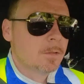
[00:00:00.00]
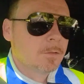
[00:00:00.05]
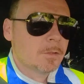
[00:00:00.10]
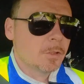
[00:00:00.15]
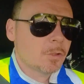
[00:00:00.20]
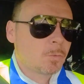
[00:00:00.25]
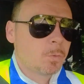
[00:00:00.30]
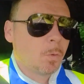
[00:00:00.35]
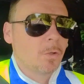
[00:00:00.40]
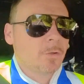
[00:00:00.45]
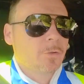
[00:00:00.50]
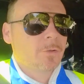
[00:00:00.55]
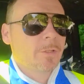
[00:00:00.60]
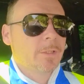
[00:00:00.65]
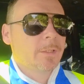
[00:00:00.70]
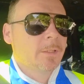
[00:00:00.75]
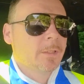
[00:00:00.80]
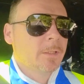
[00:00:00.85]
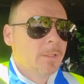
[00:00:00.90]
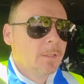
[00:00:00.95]
Just
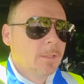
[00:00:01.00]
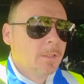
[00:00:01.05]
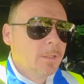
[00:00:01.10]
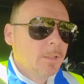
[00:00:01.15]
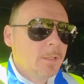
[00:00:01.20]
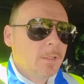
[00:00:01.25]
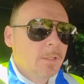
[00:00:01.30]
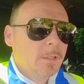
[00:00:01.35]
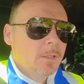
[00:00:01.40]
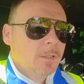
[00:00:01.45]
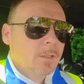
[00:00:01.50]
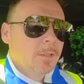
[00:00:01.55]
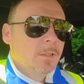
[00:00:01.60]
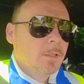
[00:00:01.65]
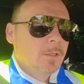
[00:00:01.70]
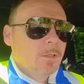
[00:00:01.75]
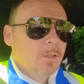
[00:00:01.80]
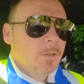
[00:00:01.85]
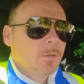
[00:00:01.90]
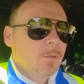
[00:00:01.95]
wondering,
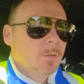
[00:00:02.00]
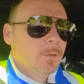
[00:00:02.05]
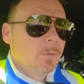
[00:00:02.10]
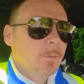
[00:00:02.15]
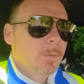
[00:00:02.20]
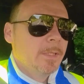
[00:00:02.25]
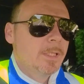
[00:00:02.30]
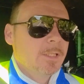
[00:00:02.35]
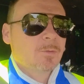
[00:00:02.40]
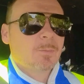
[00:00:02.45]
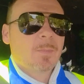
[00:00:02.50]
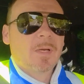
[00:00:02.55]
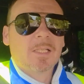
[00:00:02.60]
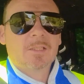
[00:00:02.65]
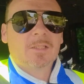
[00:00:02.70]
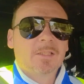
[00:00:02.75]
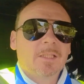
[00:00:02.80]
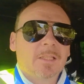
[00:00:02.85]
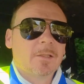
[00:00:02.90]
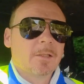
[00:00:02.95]
when's my
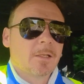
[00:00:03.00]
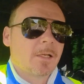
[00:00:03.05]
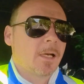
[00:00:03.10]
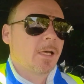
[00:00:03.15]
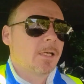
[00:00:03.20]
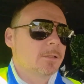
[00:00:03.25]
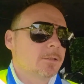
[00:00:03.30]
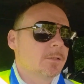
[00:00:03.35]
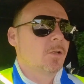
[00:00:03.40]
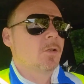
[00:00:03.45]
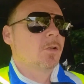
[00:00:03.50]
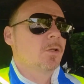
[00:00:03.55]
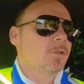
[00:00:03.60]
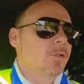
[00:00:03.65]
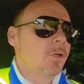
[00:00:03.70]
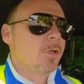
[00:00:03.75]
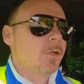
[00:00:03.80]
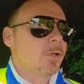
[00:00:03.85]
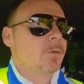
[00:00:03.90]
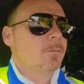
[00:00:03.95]
cedar cladding gonna
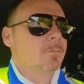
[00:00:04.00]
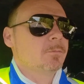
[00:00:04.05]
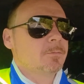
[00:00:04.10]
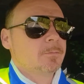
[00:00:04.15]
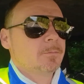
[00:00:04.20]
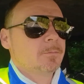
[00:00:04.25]
turn up?